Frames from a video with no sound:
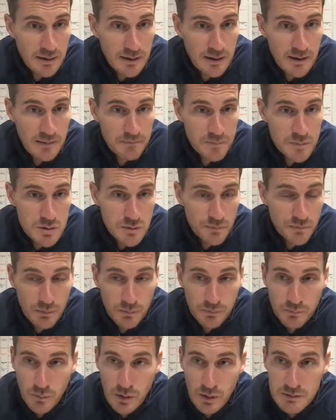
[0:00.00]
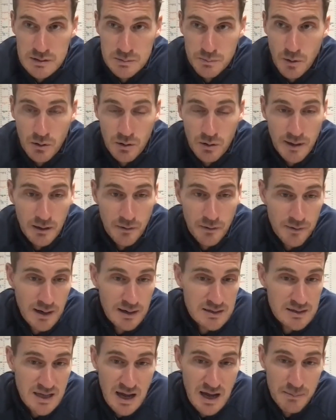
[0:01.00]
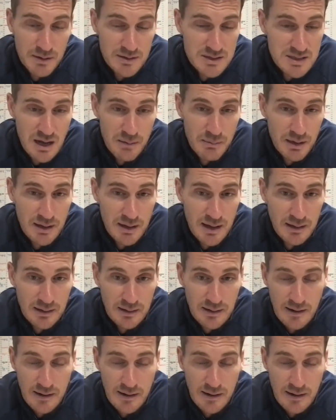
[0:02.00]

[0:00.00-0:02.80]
um, something we've spoke about, Craig, time and time again.